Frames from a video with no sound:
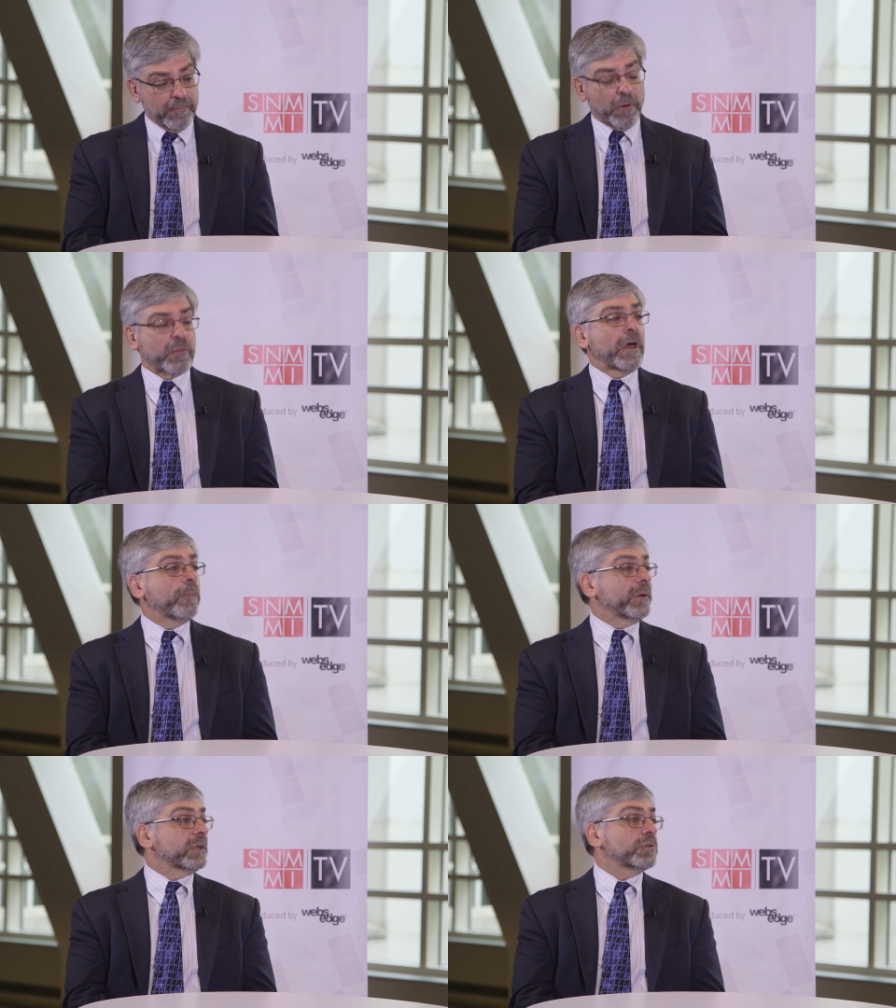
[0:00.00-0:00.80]
both
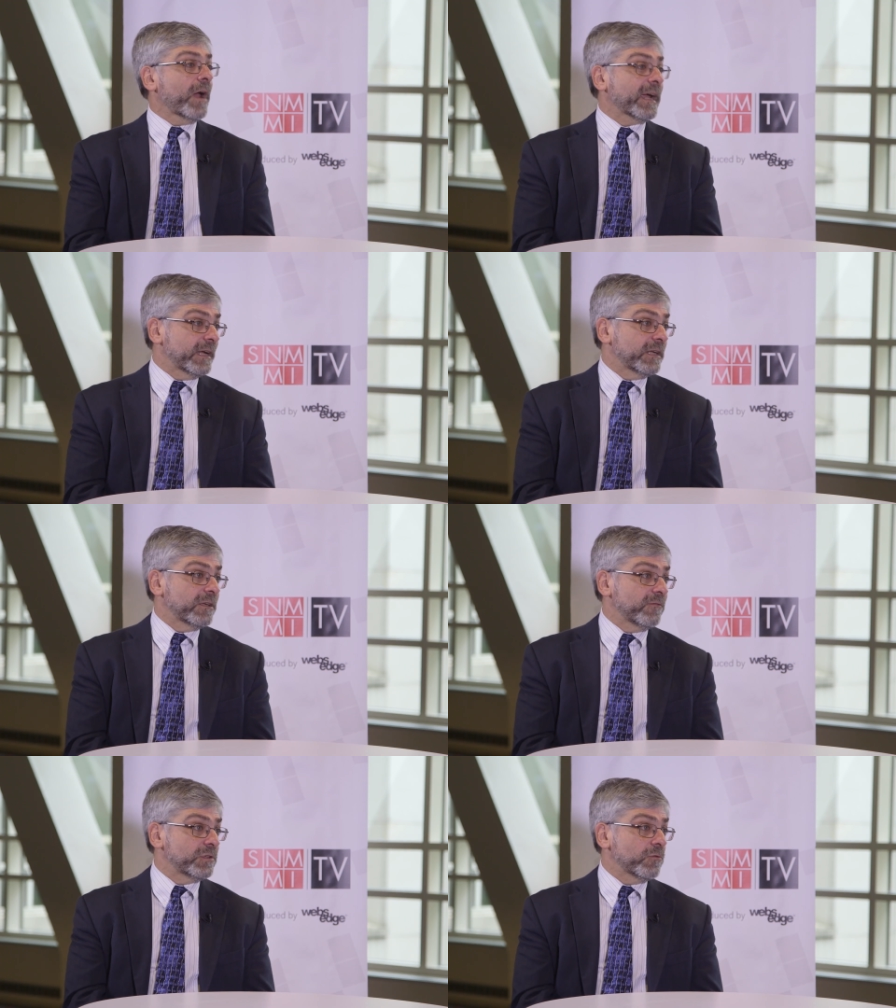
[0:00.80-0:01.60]
helping and tracking
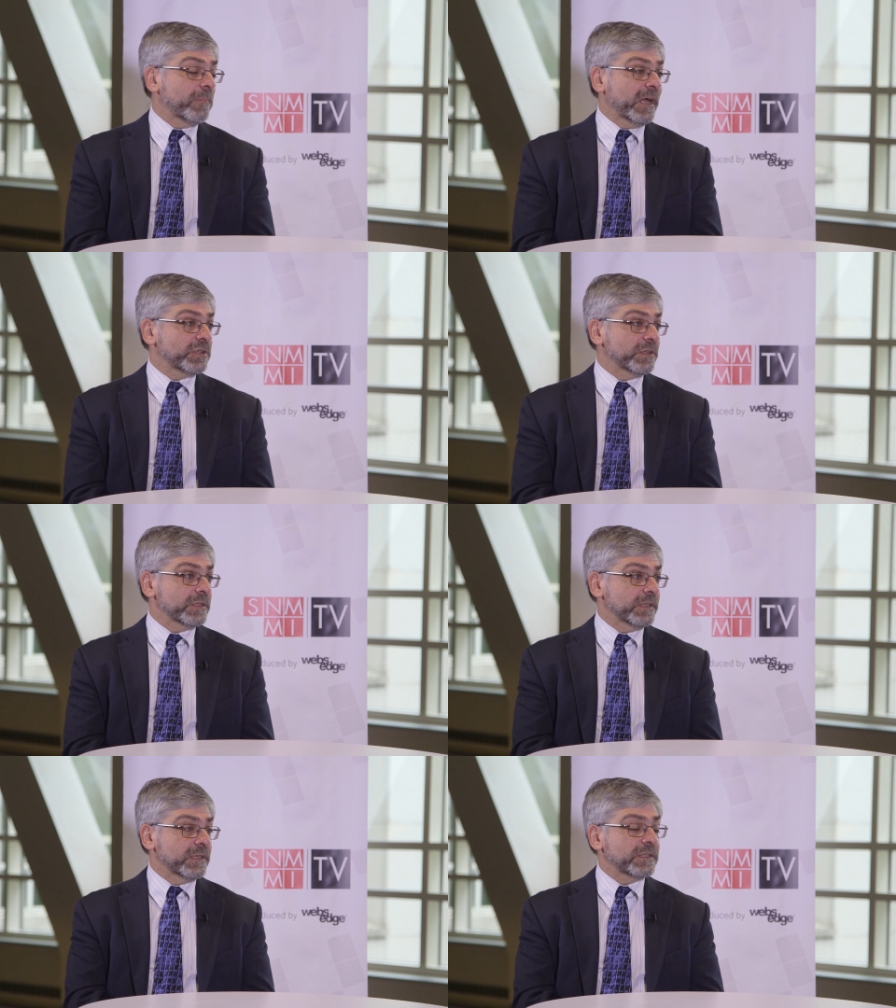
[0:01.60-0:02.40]
individual
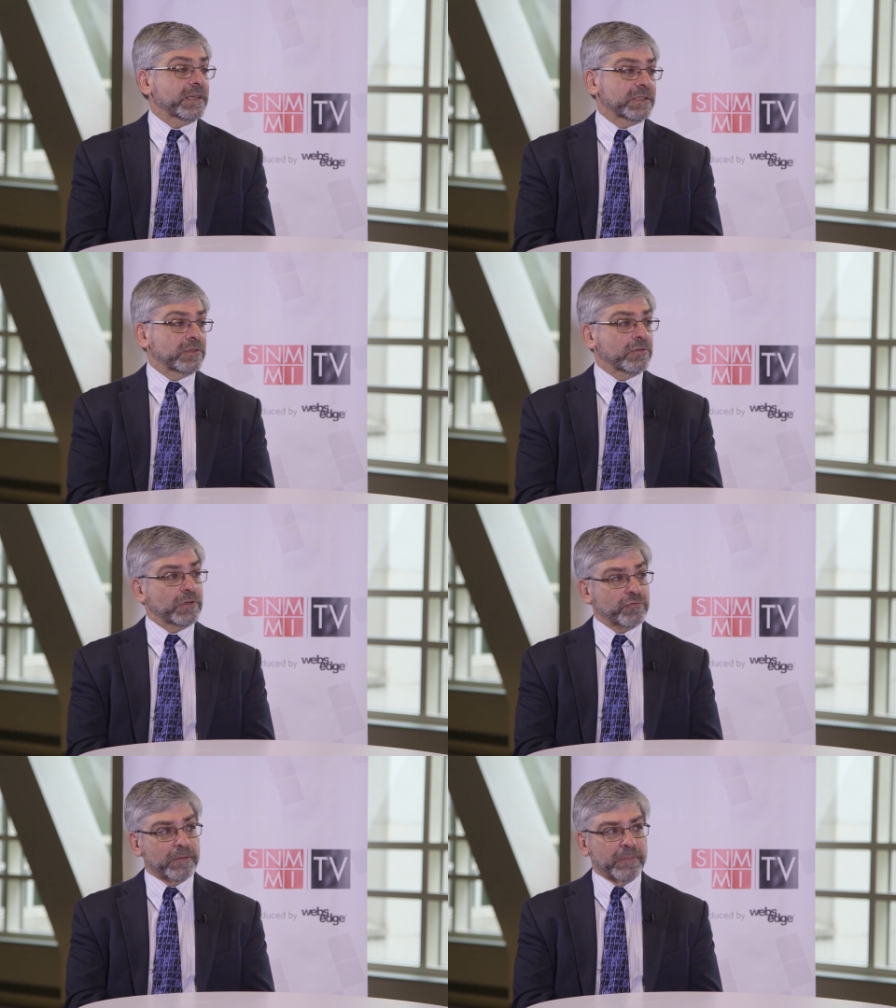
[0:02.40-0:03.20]
patients and assessing
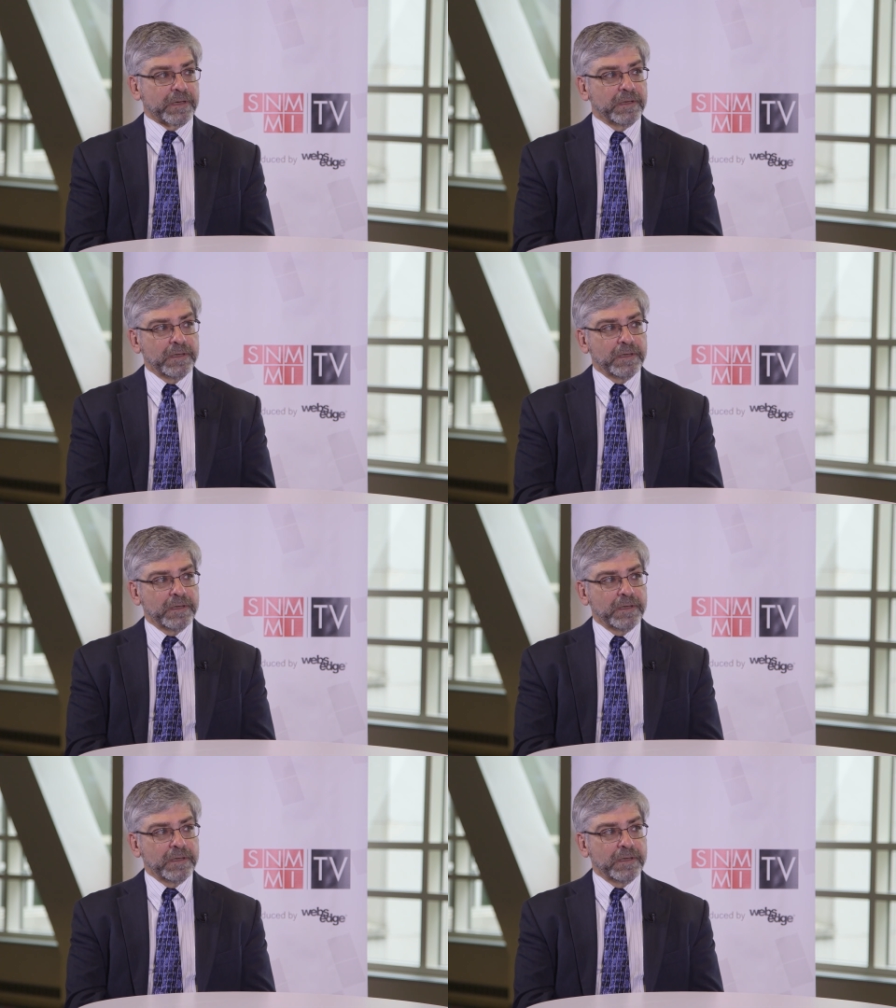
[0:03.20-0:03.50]
drug treatment.